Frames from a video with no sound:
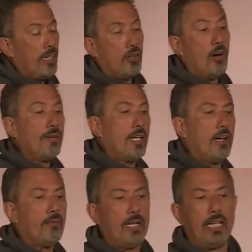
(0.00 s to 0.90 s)
normally
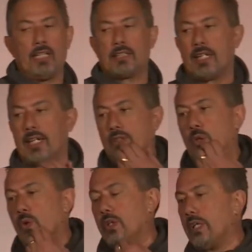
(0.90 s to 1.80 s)
I'd be here today
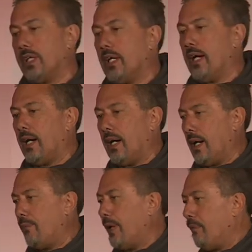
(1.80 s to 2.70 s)
talking
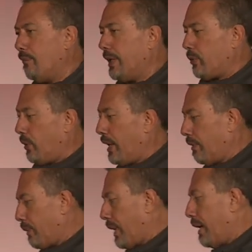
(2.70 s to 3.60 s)
about mental
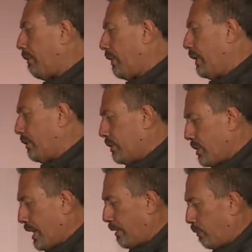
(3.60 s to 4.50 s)
health, but I had a really good
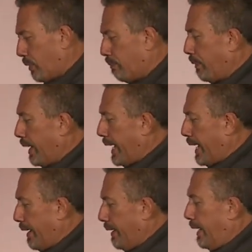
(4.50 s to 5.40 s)
chat with
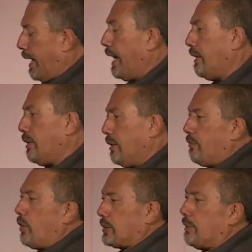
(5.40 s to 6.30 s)
Blair. And
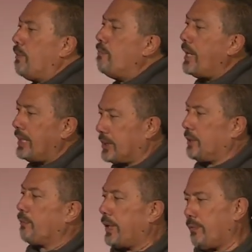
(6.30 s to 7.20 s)
you've got some
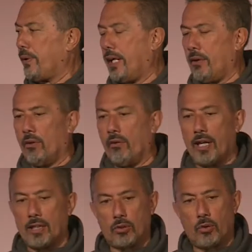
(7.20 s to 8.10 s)
amazing people here
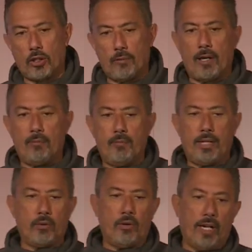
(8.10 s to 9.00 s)
already talking about
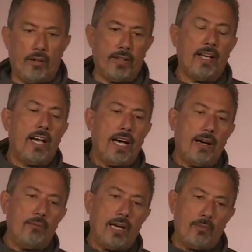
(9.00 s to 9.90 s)
mental health.
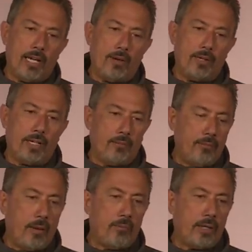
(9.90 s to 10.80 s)
How about
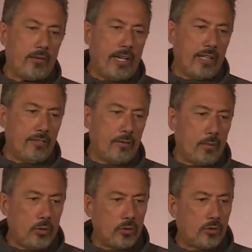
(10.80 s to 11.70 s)
a big round of
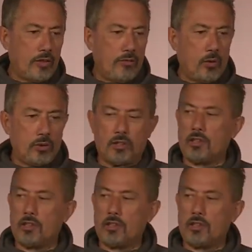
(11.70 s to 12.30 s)
applause for the Voices